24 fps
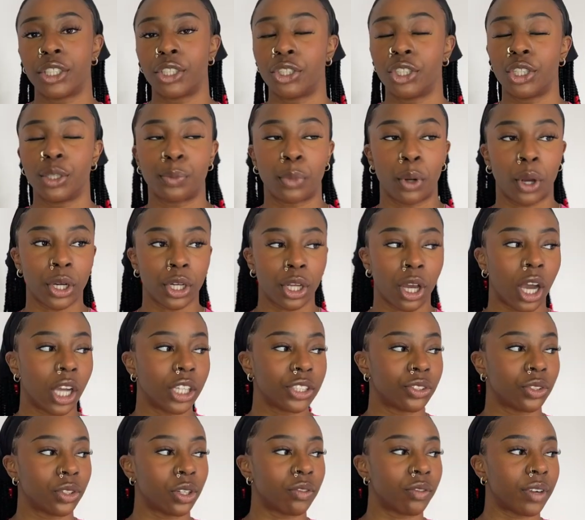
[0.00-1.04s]
There's a new
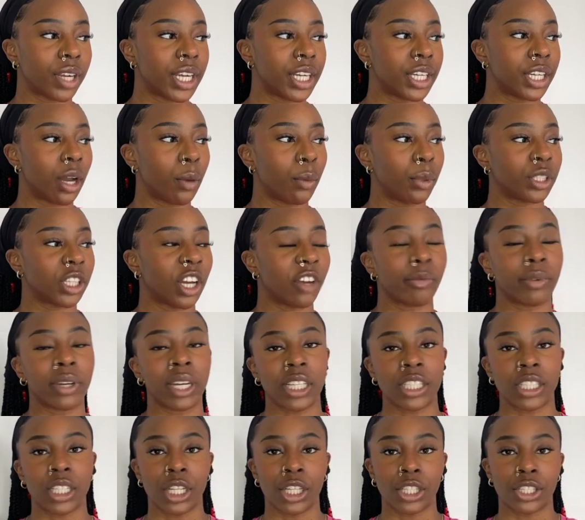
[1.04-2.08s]
podcast on the radar which I've been
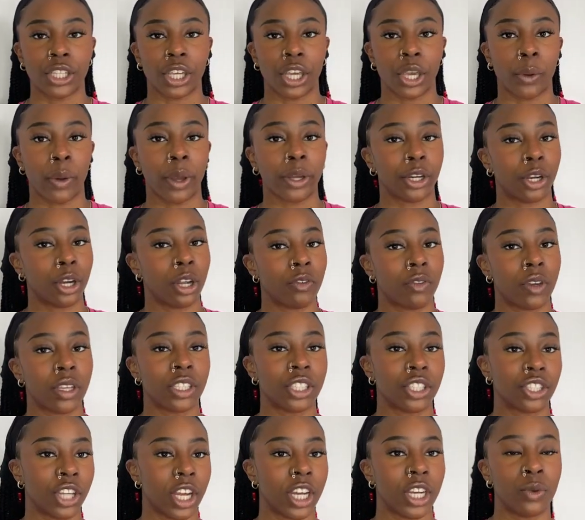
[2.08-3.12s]
listening to. I don't know if
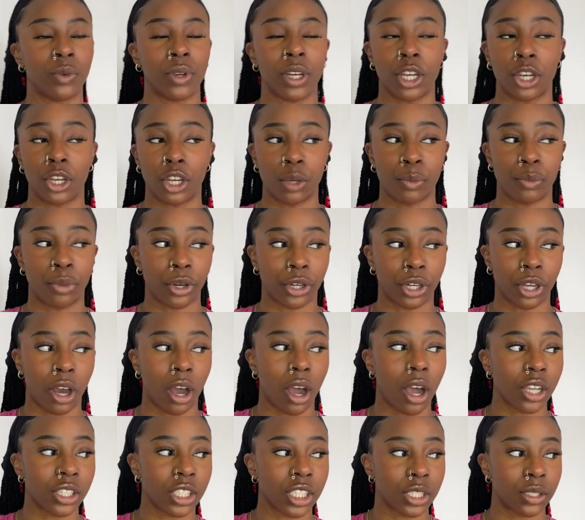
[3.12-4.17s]
it's a genuinely new
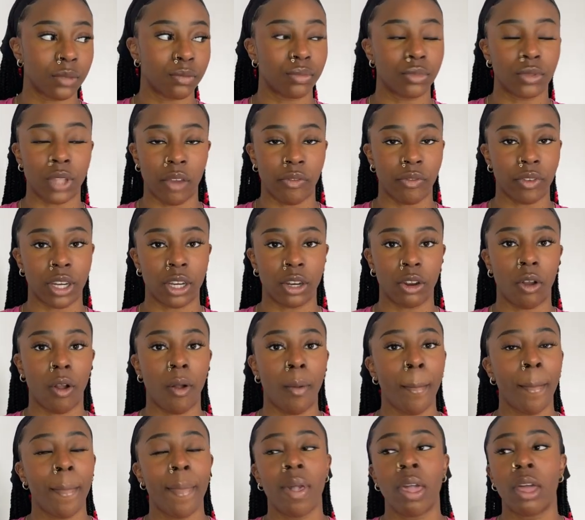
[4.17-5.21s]
podcast. It's definitely
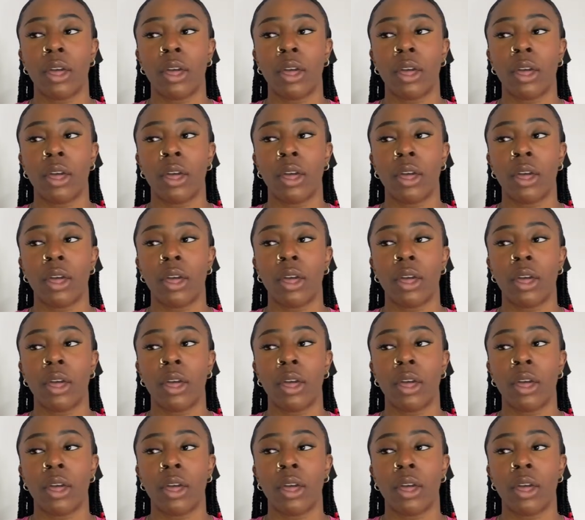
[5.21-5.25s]
not,